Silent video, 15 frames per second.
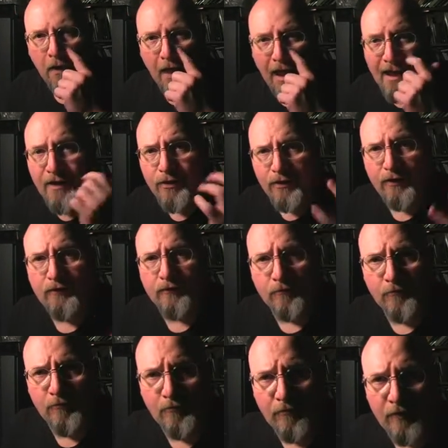
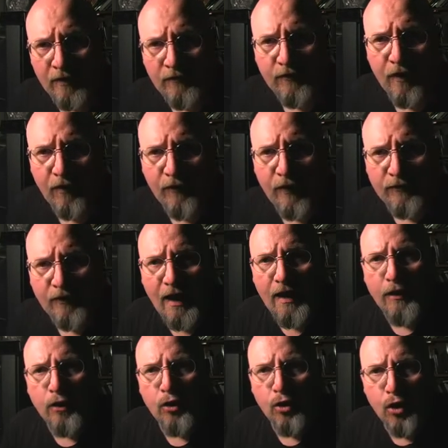atheism itself has
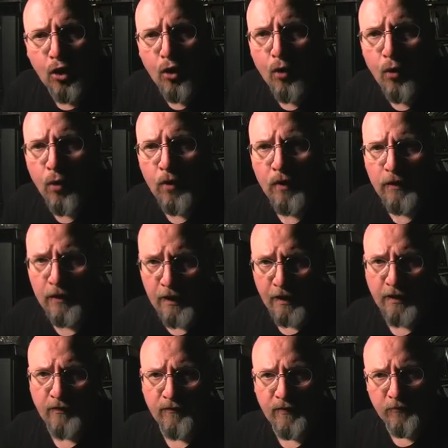had no
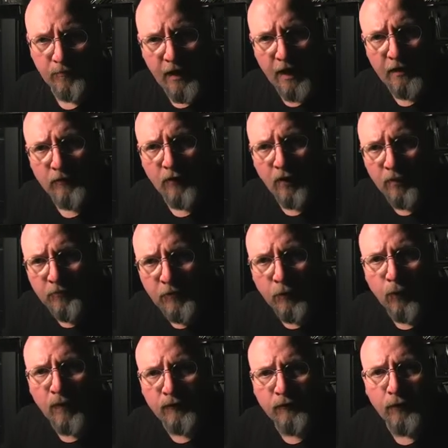negative impact on me
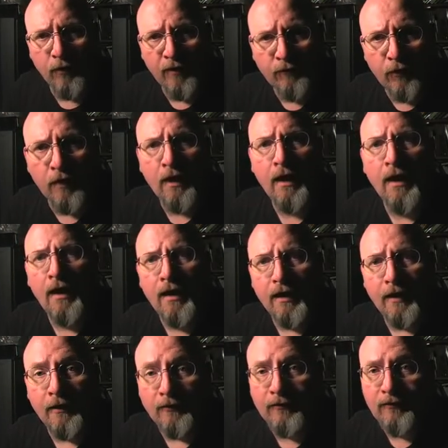whatsoever,
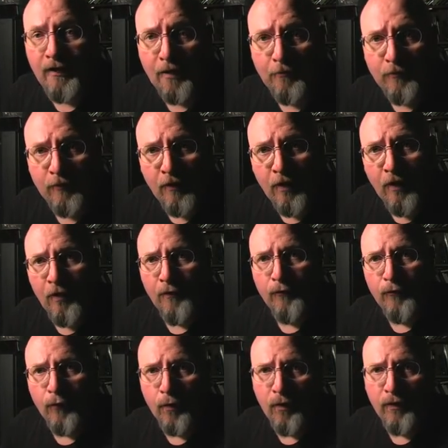except
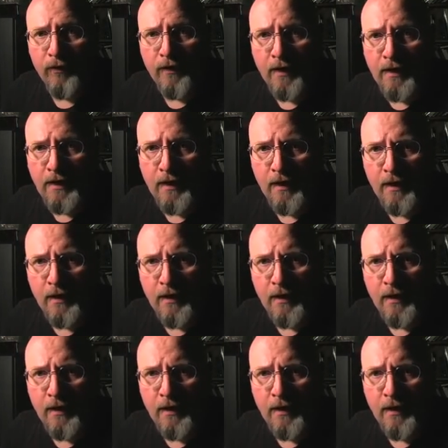for the